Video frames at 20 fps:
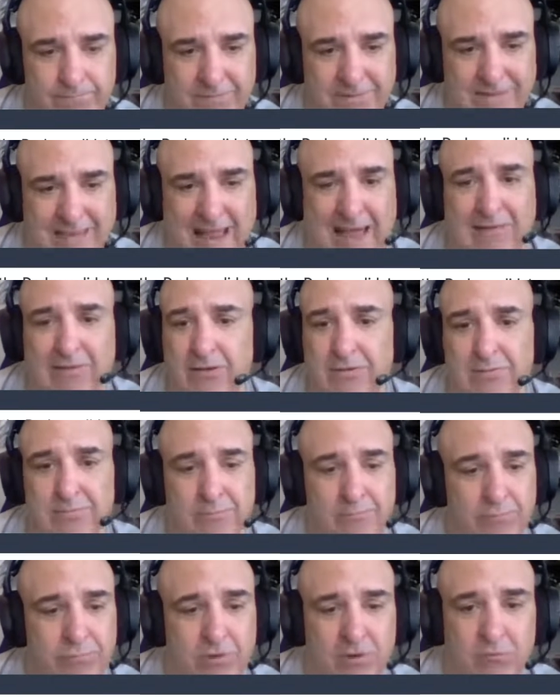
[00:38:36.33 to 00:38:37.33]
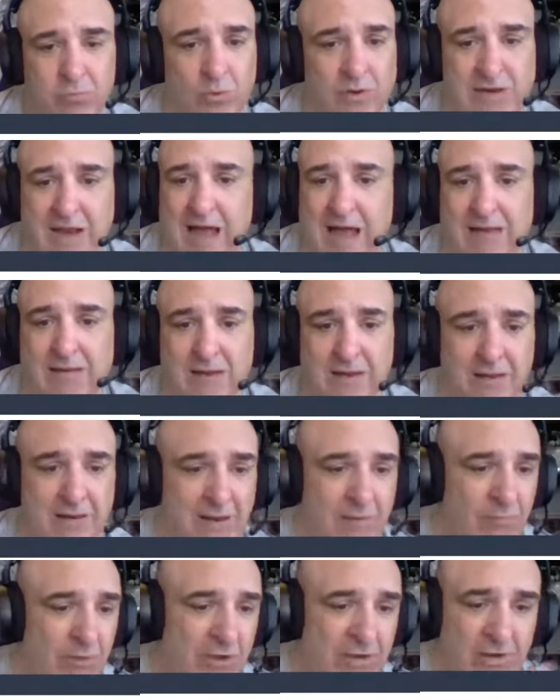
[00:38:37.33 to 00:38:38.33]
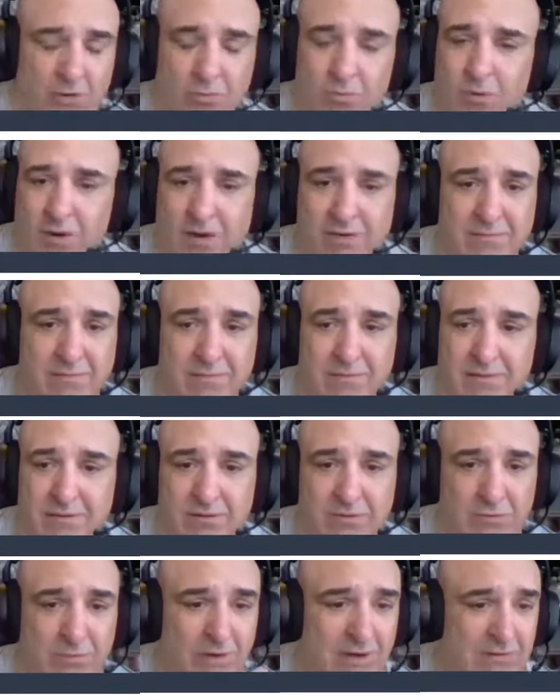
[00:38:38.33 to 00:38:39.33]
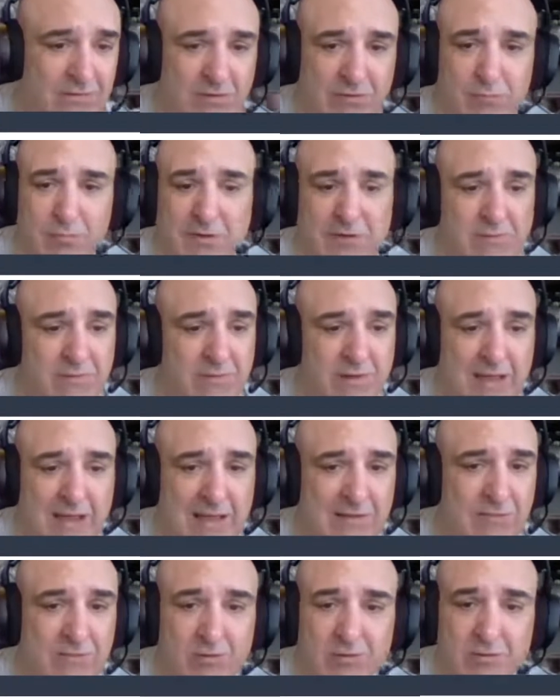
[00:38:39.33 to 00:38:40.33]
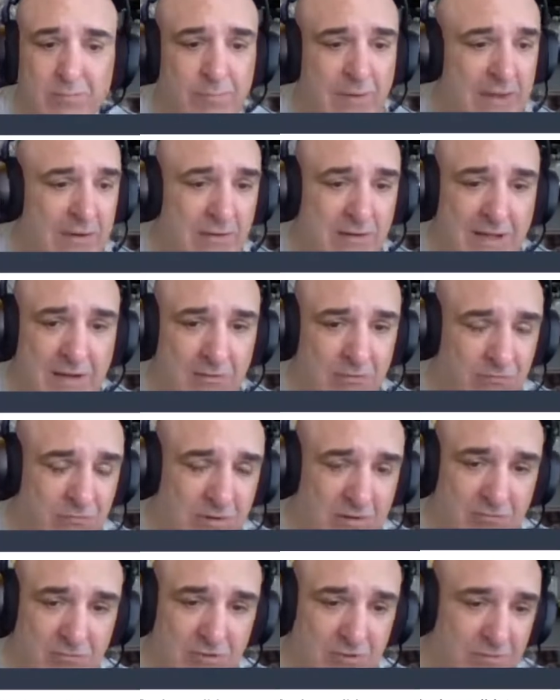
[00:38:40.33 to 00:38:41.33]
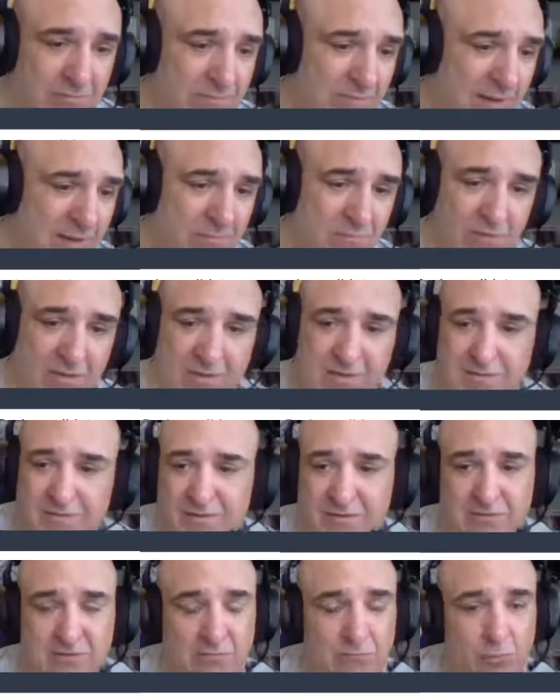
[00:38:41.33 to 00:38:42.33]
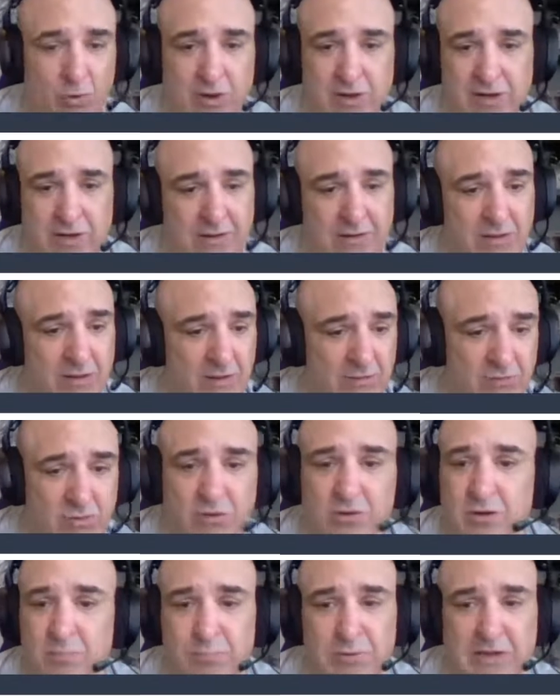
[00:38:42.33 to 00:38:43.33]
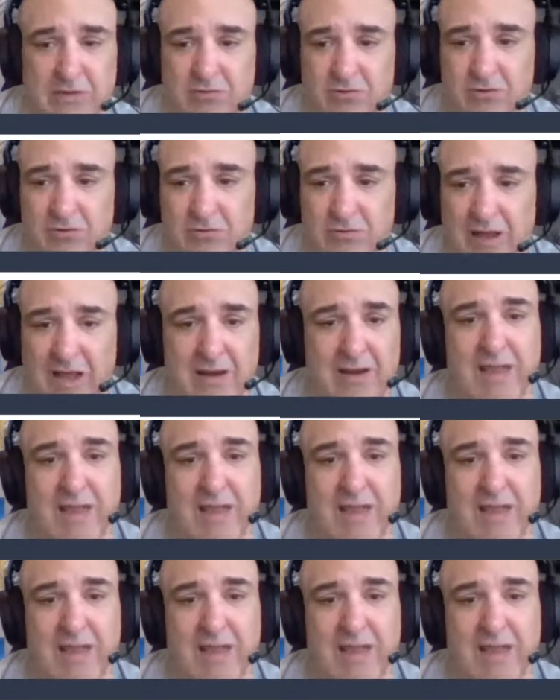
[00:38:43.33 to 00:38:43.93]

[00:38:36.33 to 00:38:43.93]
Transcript: Gallon plus 190, and I'm like, you know what? Urias has been as good or better down the stretch here. I'm just avoid it. Two good pitchers.